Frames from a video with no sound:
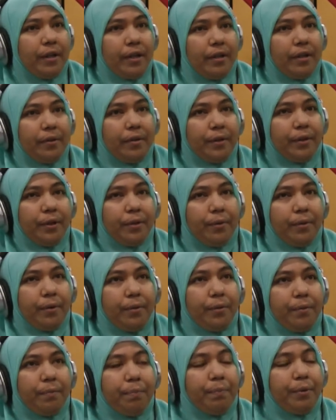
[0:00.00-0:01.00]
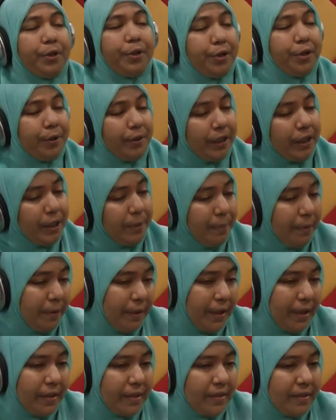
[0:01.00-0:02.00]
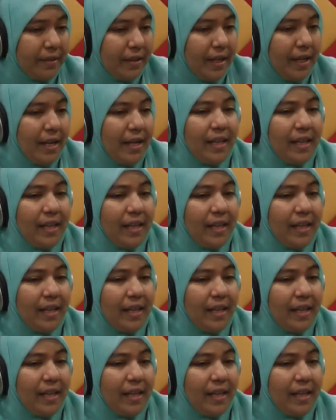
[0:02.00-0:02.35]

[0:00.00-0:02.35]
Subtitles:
you know, your own personal experience.